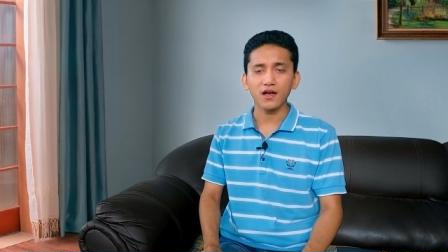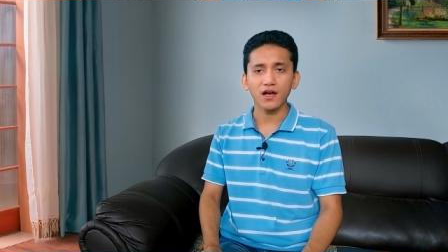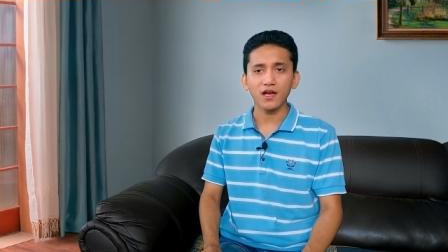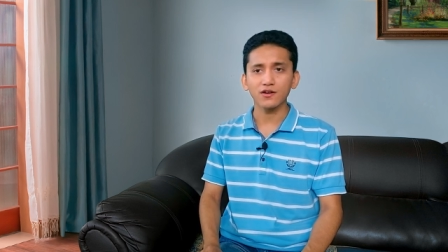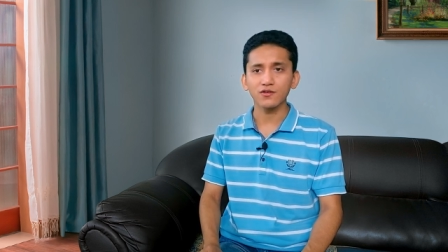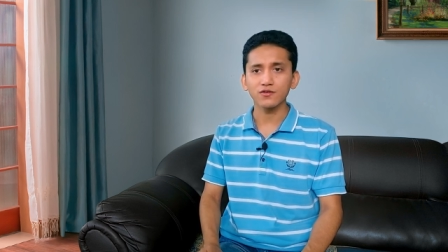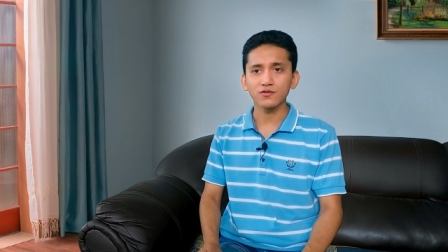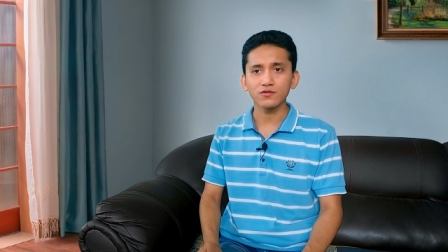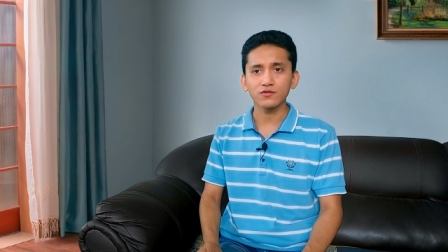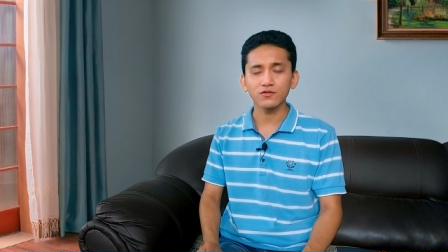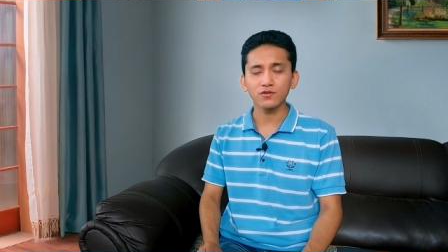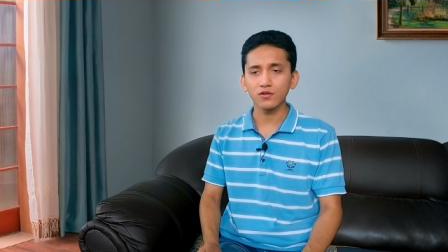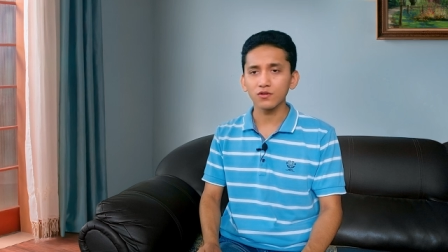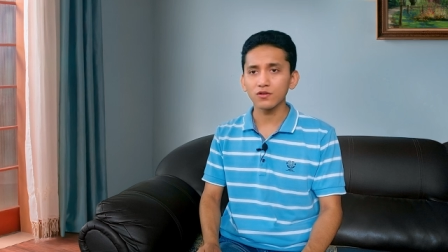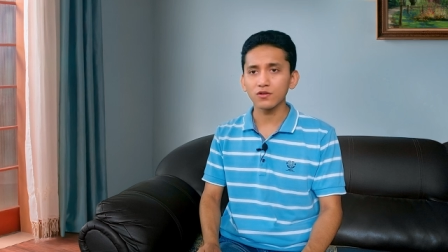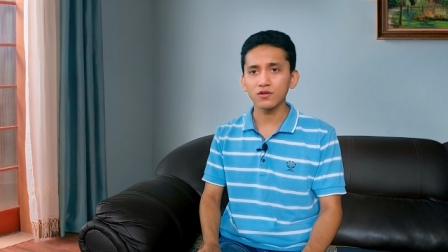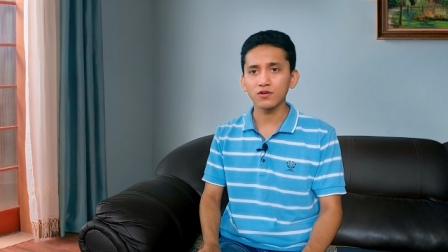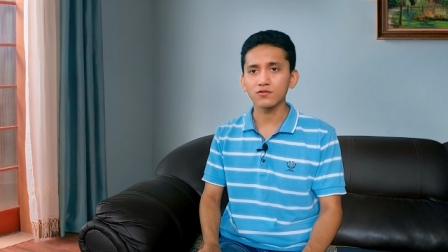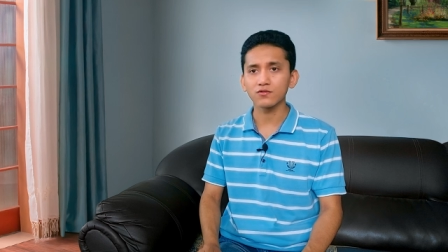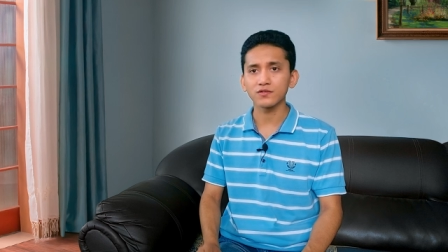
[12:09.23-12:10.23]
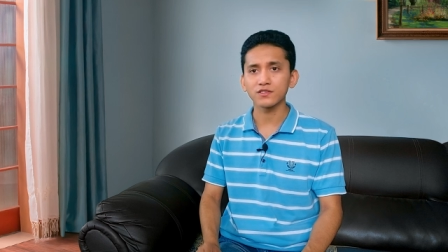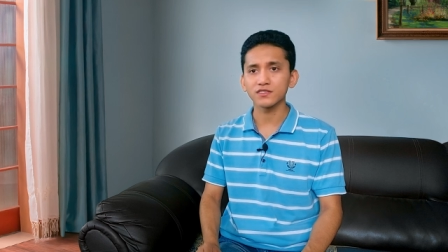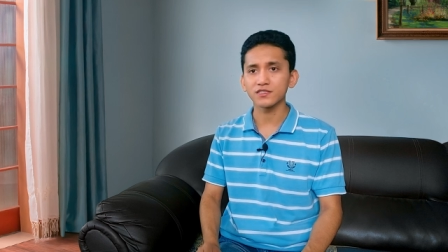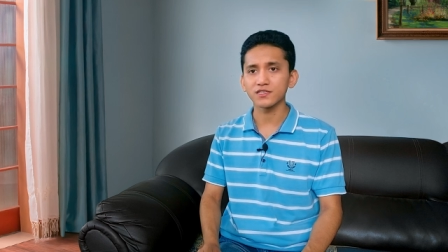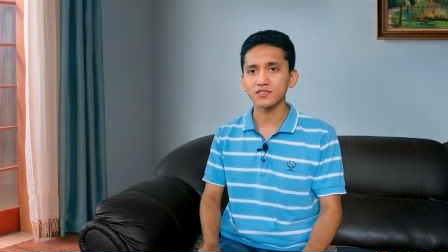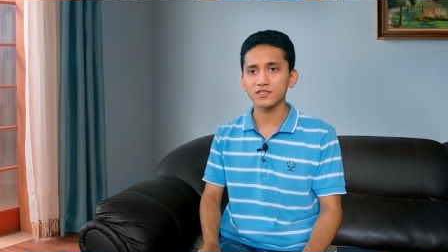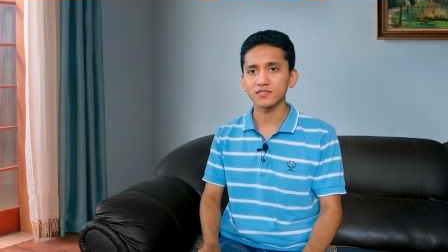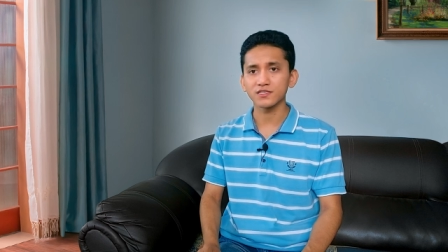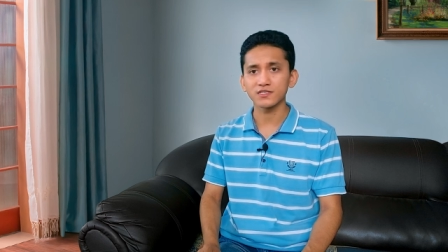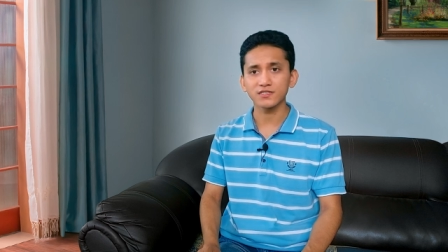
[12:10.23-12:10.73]
I could no longer
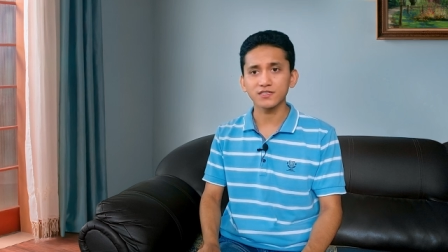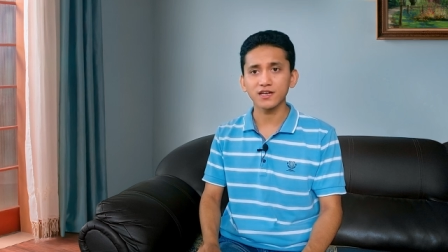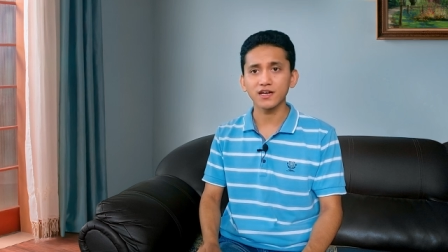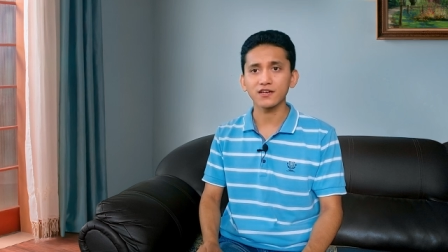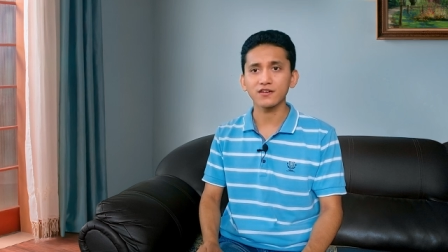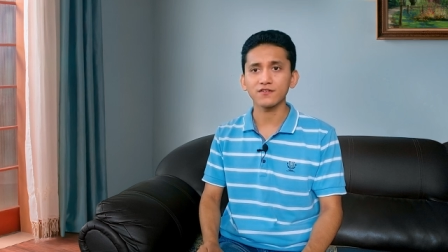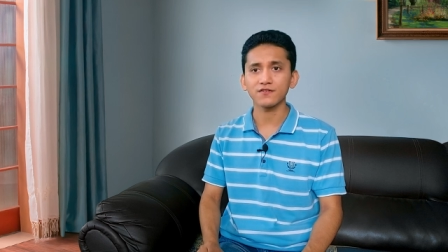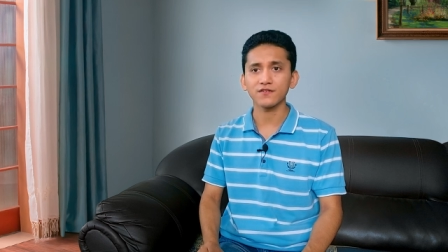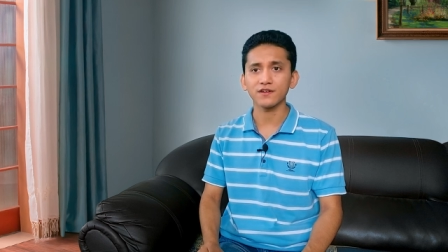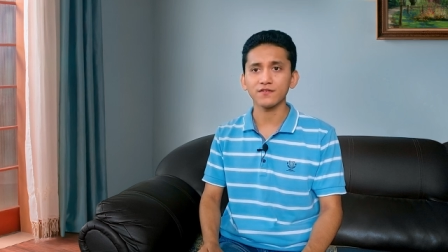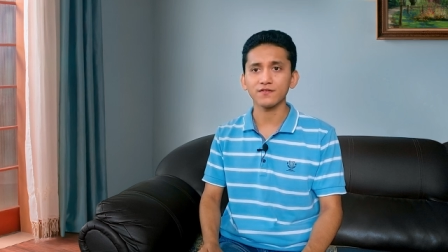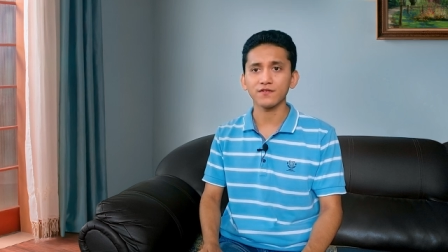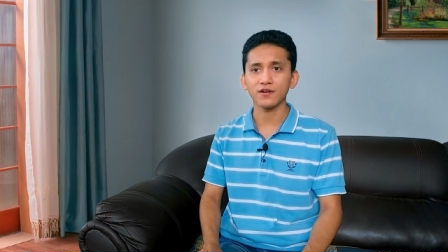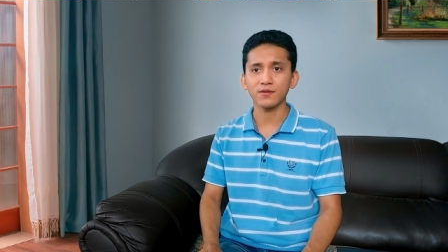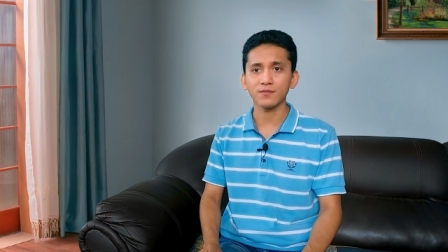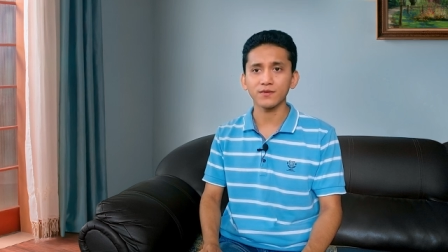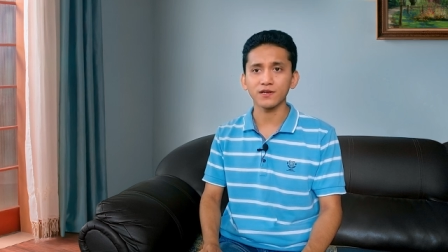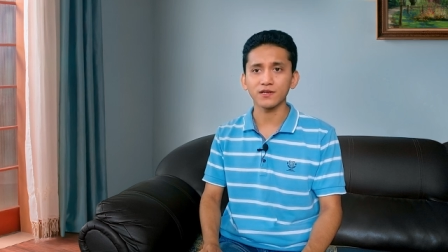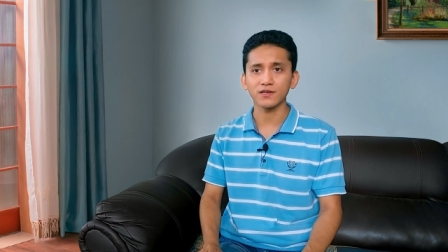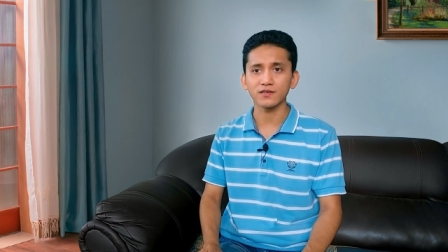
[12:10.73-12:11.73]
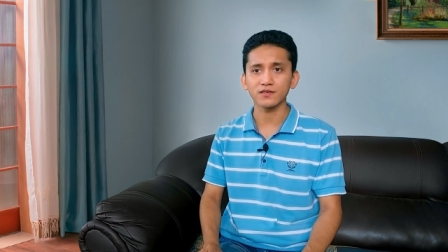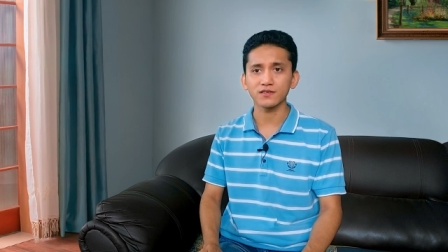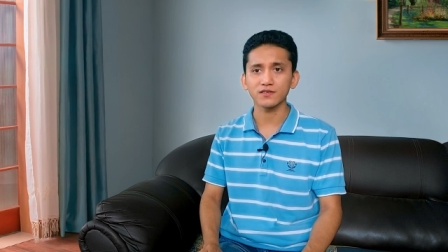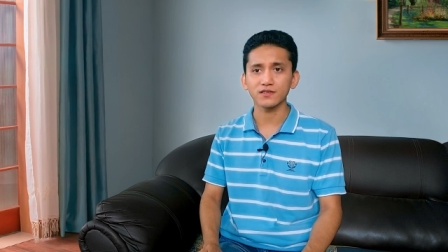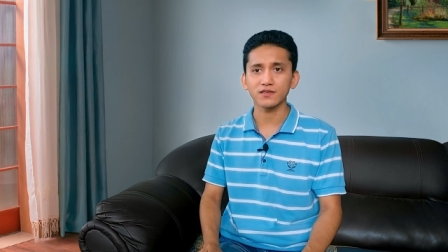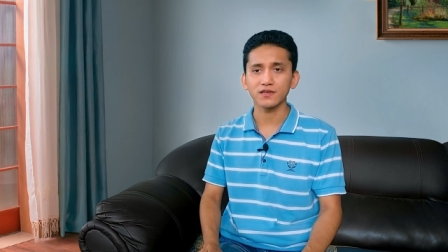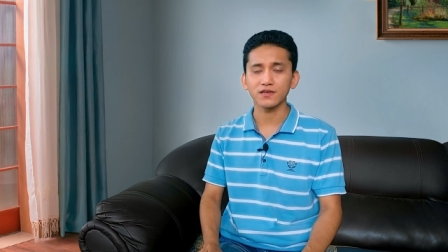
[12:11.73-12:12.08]
resist this kind of environment.